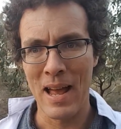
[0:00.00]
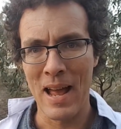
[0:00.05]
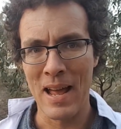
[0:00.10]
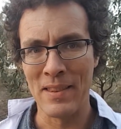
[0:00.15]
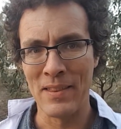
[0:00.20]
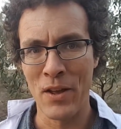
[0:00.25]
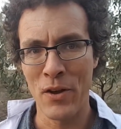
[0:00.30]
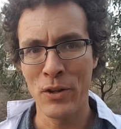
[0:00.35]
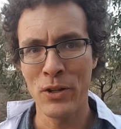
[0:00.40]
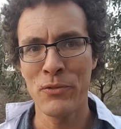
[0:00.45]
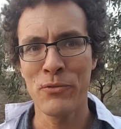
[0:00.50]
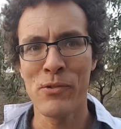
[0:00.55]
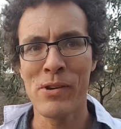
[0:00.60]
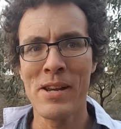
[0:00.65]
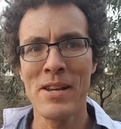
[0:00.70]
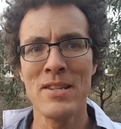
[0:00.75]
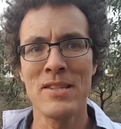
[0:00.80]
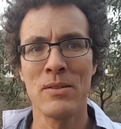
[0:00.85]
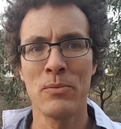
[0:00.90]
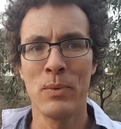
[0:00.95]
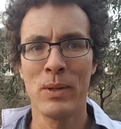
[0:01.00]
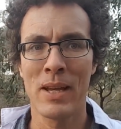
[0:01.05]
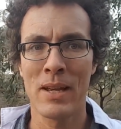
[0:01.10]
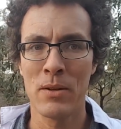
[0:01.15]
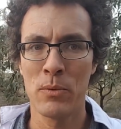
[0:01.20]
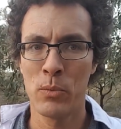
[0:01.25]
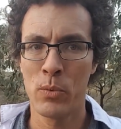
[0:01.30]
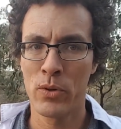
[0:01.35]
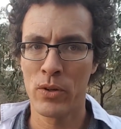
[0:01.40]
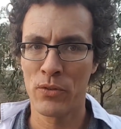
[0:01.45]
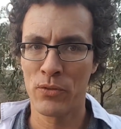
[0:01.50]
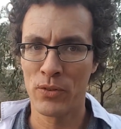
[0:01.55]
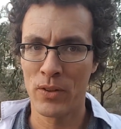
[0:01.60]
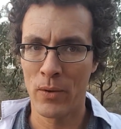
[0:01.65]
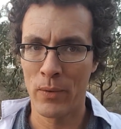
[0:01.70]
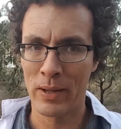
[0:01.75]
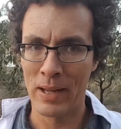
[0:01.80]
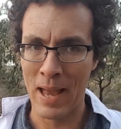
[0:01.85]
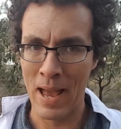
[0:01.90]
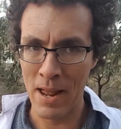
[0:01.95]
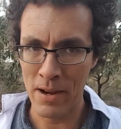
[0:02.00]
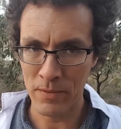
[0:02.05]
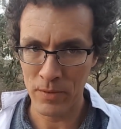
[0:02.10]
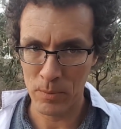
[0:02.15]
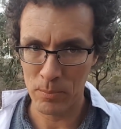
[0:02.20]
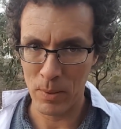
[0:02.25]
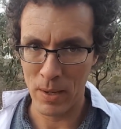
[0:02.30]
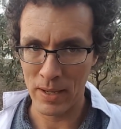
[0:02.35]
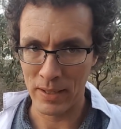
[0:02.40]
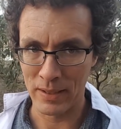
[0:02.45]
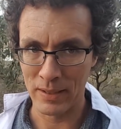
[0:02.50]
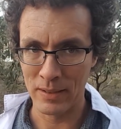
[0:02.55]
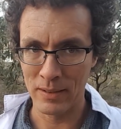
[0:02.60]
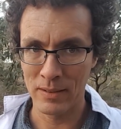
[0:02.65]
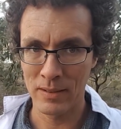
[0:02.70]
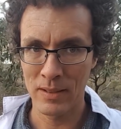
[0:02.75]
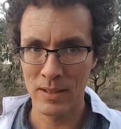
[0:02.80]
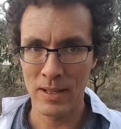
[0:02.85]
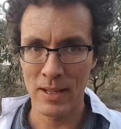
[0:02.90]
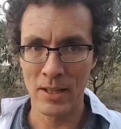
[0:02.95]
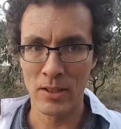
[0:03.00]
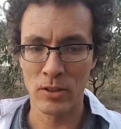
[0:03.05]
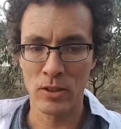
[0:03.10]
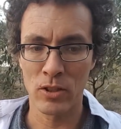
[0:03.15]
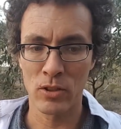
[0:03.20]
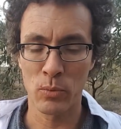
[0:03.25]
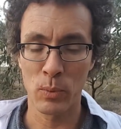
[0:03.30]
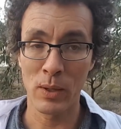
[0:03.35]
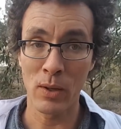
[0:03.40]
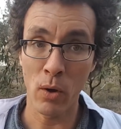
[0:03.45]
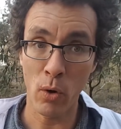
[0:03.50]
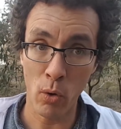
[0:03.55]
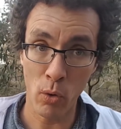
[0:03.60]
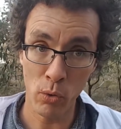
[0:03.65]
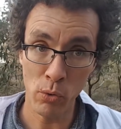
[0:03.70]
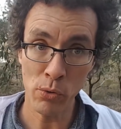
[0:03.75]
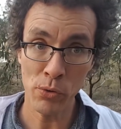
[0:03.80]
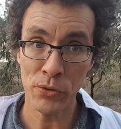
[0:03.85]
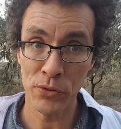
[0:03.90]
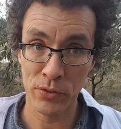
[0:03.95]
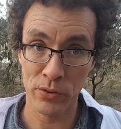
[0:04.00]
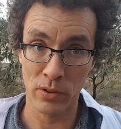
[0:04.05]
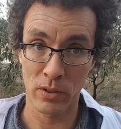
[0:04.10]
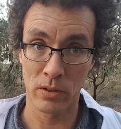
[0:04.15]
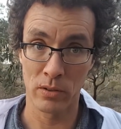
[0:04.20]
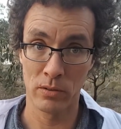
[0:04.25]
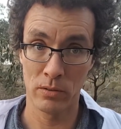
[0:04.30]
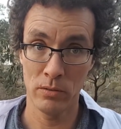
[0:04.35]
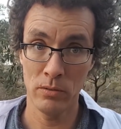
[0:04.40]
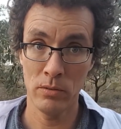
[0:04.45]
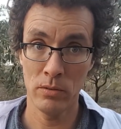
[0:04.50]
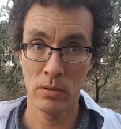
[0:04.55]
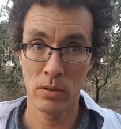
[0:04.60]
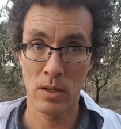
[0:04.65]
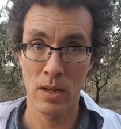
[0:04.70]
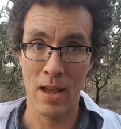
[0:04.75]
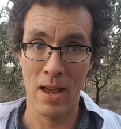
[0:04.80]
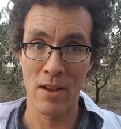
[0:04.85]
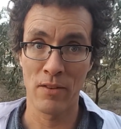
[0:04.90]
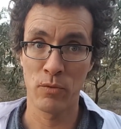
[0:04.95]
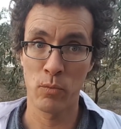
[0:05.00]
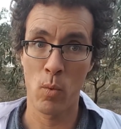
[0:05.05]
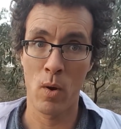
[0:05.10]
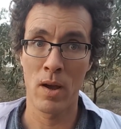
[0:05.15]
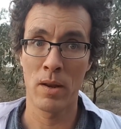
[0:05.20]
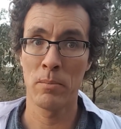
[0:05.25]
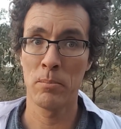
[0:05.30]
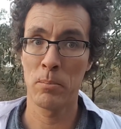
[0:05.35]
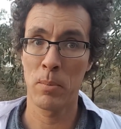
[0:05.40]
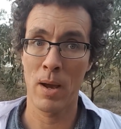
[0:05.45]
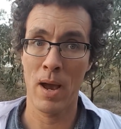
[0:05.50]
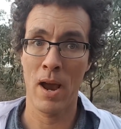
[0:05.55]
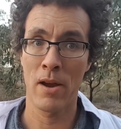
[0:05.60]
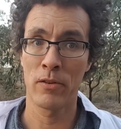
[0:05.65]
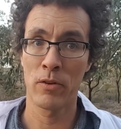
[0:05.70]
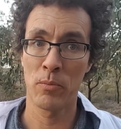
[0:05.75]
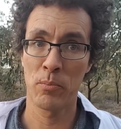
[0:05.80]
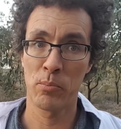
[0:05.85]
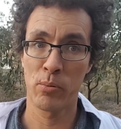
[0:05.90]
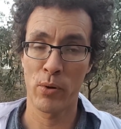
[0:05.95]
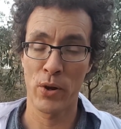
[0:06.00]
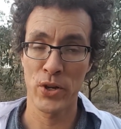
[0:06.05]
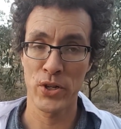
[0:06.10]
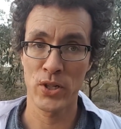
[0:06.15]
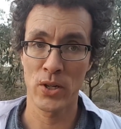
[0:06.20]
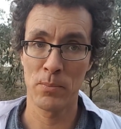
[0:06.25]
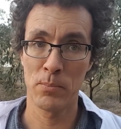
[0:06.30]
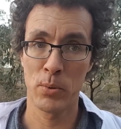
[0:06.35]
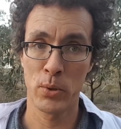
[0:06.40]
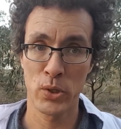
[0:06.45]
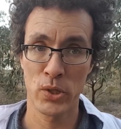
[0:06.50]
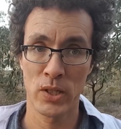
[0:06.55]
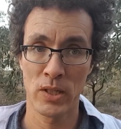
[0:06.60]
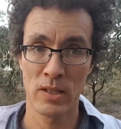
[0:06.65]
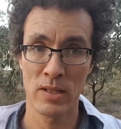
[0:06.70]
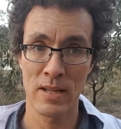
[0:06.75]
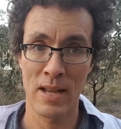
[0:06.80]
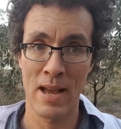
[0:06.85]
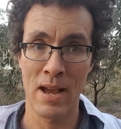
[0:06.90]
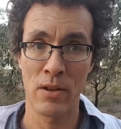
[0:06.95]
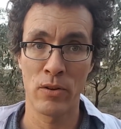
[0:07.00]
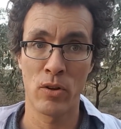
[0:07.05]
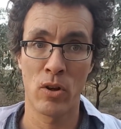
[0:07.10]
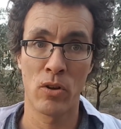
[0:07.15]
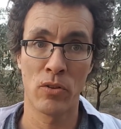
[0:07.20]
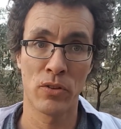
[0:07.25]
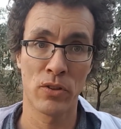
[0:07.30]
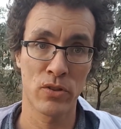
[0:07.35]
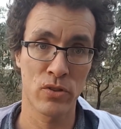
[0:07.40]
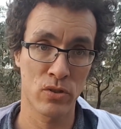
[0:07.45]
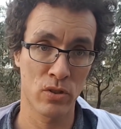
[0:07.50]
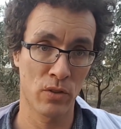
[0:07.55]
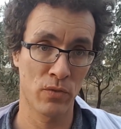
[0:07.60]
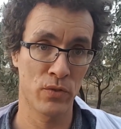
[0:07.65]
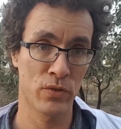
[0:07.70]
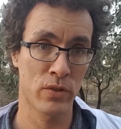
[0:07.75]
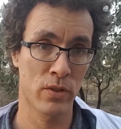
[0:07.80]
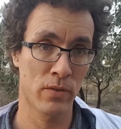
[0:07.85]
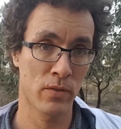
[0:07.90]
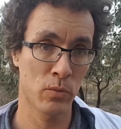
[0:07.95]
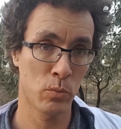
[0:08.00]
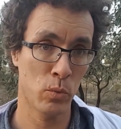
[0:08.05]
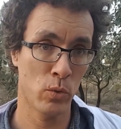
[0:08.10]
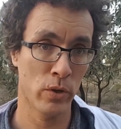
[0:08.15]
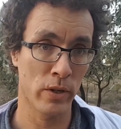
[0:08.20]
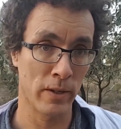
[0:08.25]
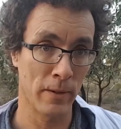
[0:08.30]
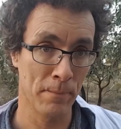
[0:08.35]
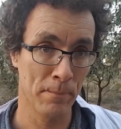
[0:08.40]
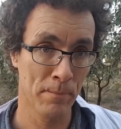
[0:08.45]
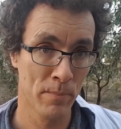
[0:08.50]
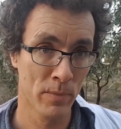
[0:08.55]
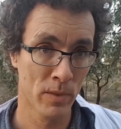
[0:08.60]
And the only reason we get water flowing out of the bucket is because we also have 1 bar of pressure pushing down on the surface of the water.